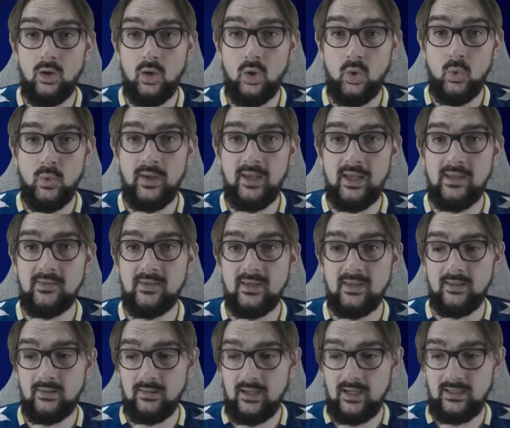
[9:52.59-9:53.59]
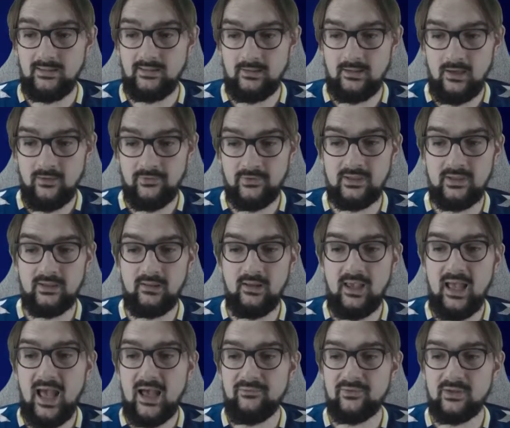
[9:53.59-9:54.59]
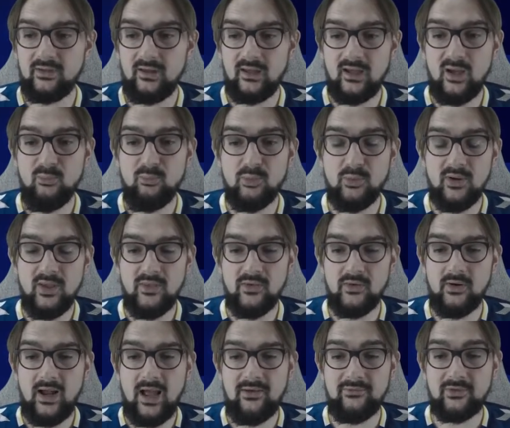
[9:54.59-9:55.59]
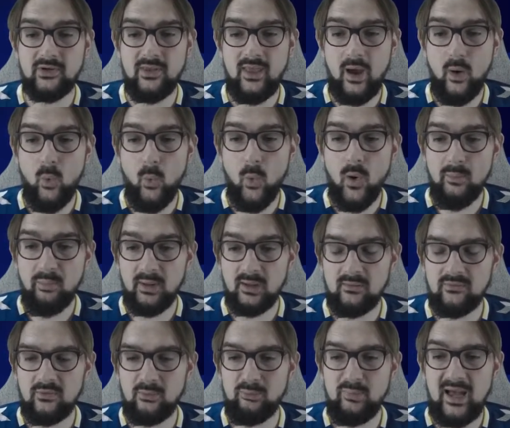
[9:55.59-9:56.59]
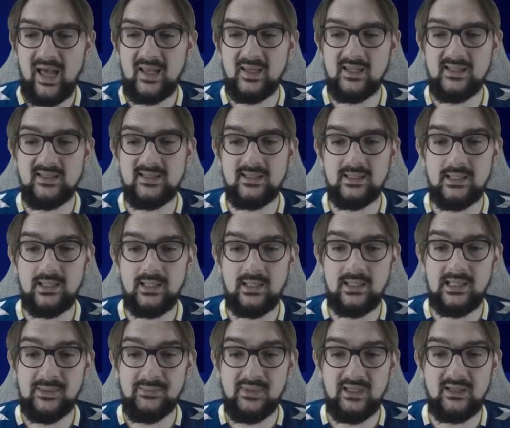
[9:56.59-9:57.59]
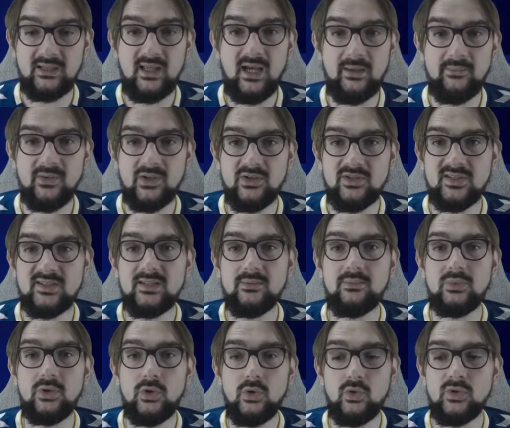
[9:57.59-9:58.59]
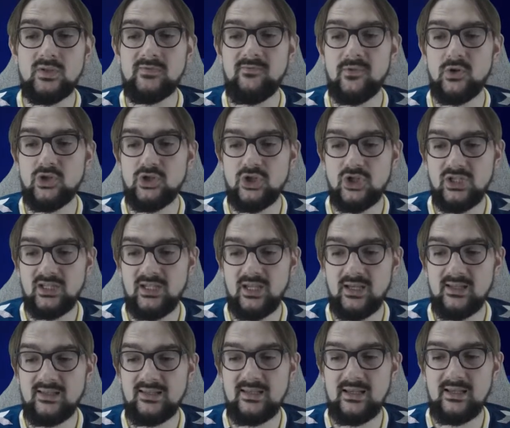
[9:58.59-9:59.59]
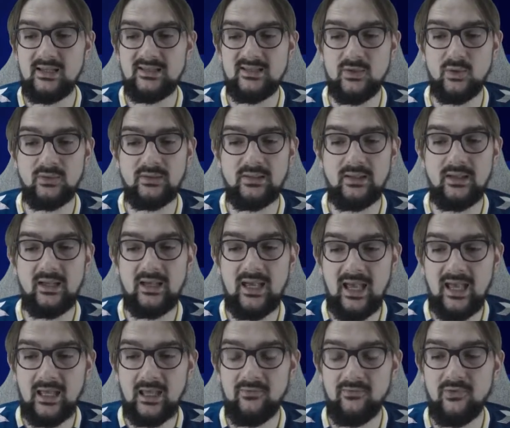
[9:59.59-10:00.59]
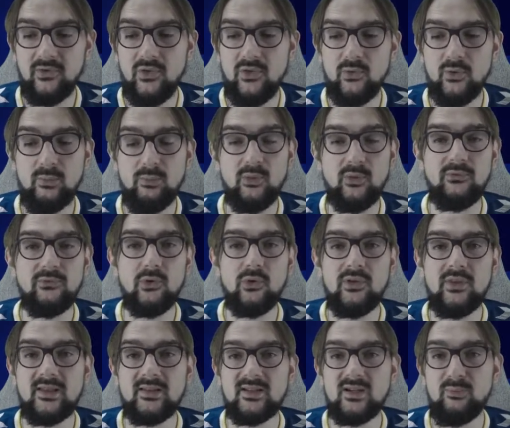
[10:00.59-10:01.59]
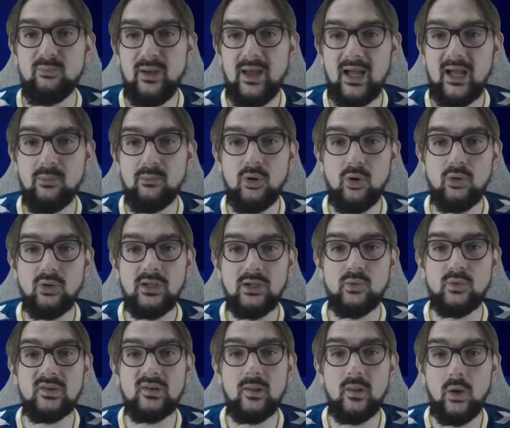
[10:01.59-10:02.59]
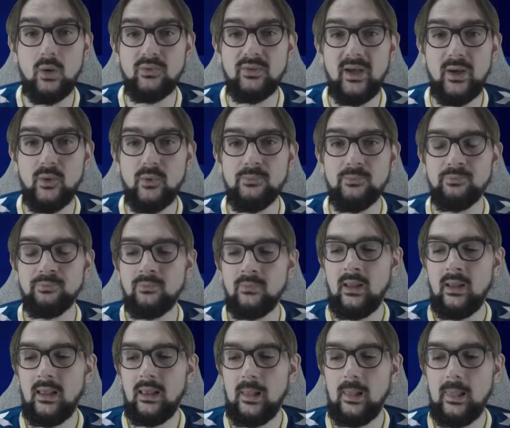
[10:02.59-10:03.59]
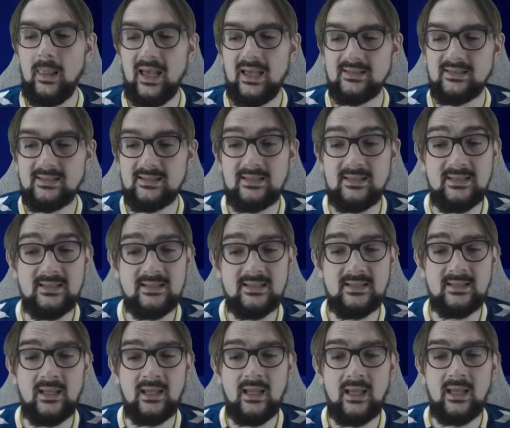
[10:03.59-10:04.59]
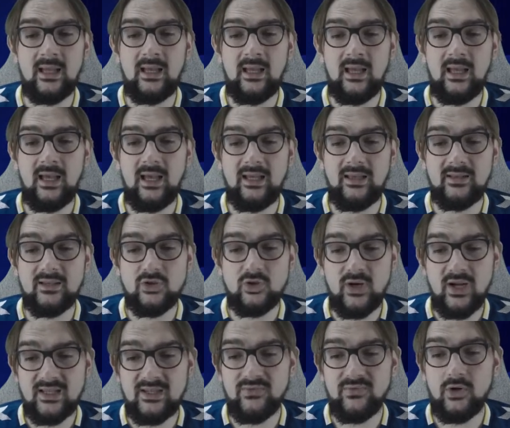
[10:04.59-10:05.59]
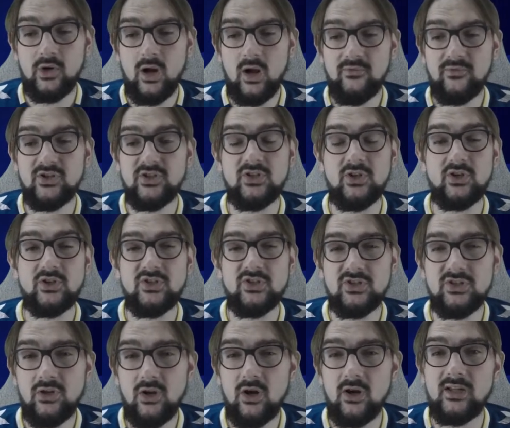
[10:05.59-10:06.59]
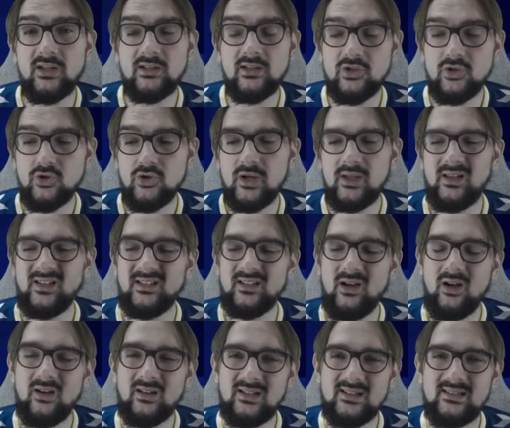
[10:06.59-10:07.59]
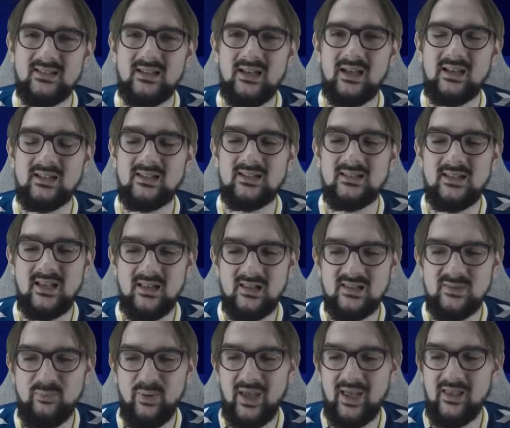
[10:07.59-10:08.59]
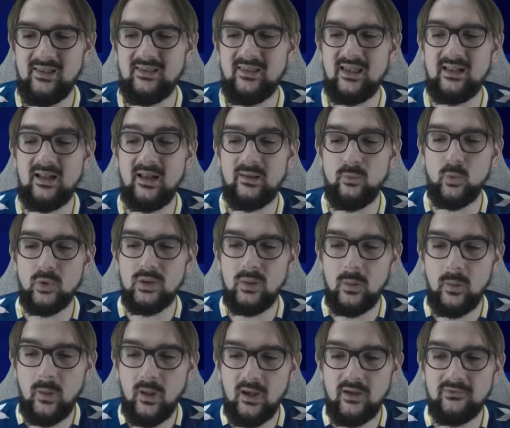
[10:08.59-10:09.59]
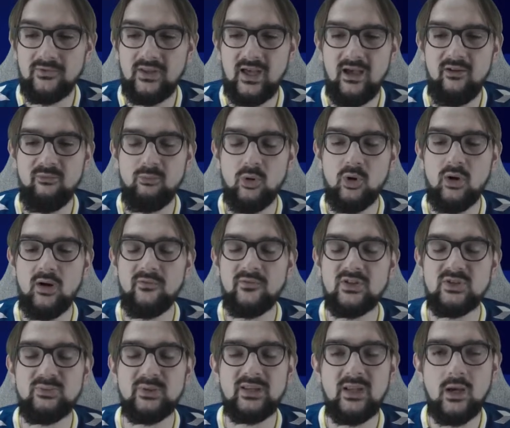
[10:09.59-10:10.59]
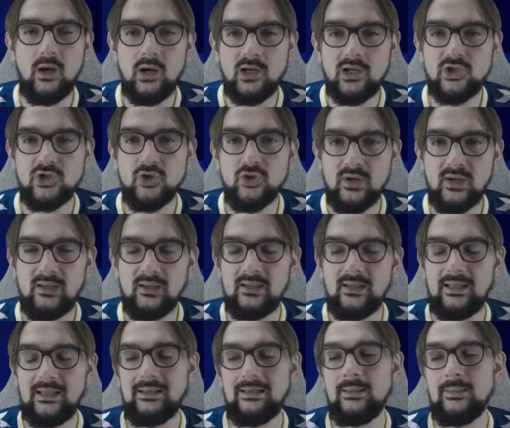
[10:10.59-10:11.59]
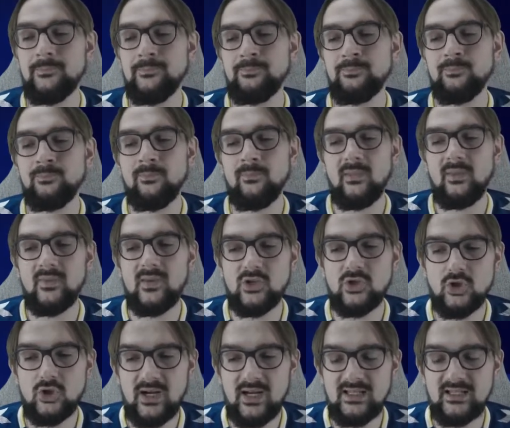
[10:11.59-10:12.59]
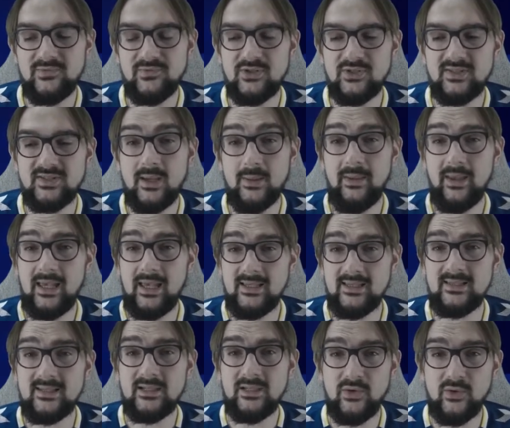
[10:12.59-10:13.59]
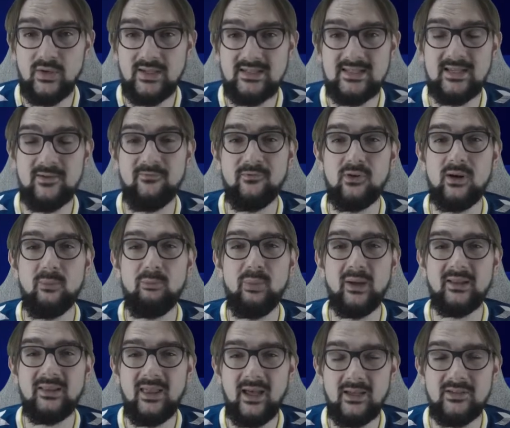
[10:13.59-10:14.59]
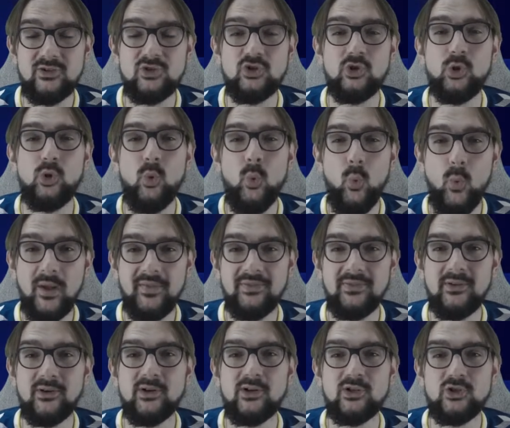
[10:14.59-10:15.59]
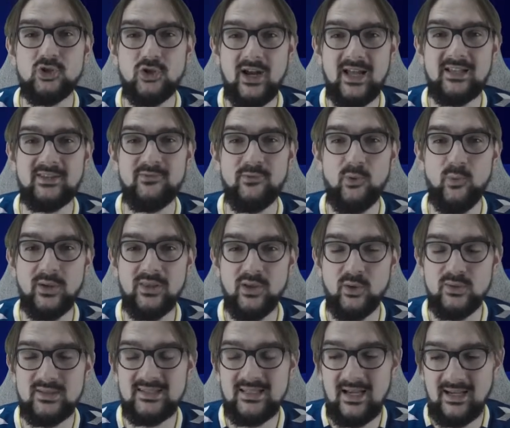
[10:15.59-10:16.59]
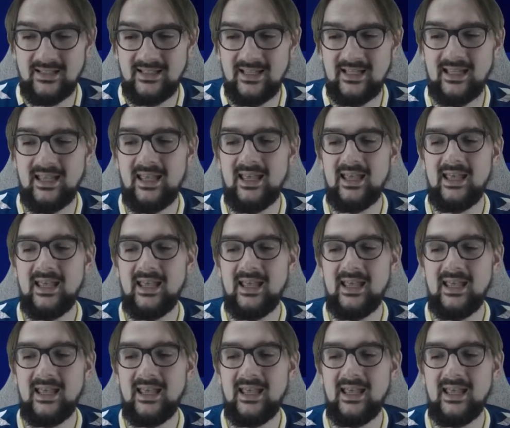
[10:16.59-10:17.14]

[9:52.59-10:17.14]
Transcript: Okay then, I definitely have to take a breather after that whipping from Palace. In the meantime, there's some news. Virginia is getting sold to Genk for 3.4. That's our backup goalie who was loaned out last season. And the transfer offers are starting to trickle in, honestly, at a snail's pace. And I would love to have more offers, but they are trickling in. The transfer sum is increasing for a potential winter transfer window signing.